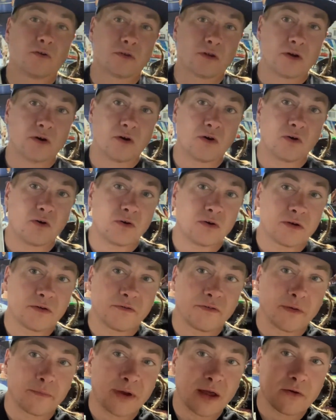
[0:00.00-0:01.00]
know, if
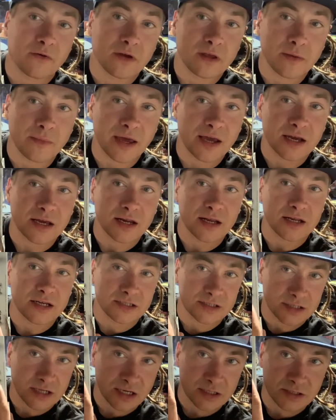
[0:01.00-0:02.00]
I'm not really making any
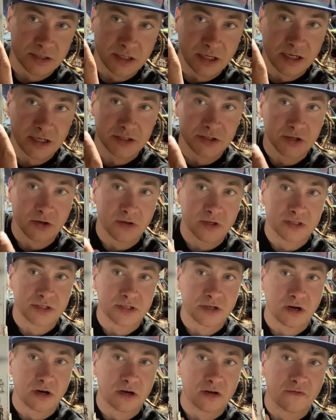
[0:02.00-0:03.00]
sense, these are the
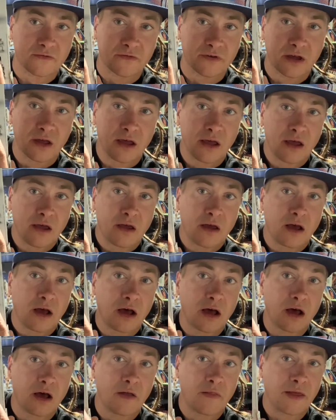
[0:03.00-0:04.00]
start of
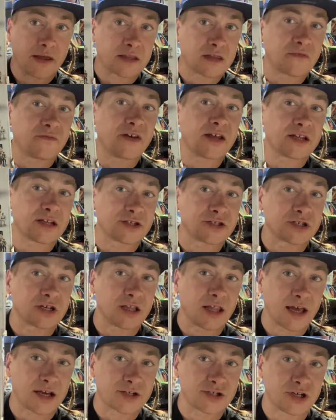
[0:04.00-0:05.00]
like the vintage
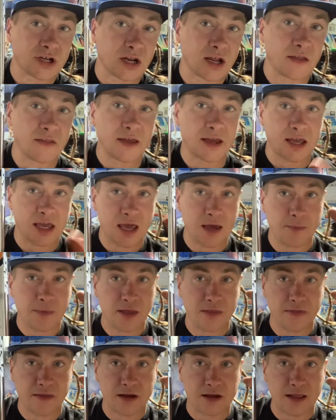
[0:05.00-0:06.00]
collection, and they came
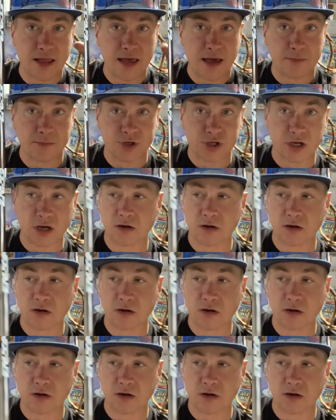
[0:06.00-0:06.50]
in the clamshell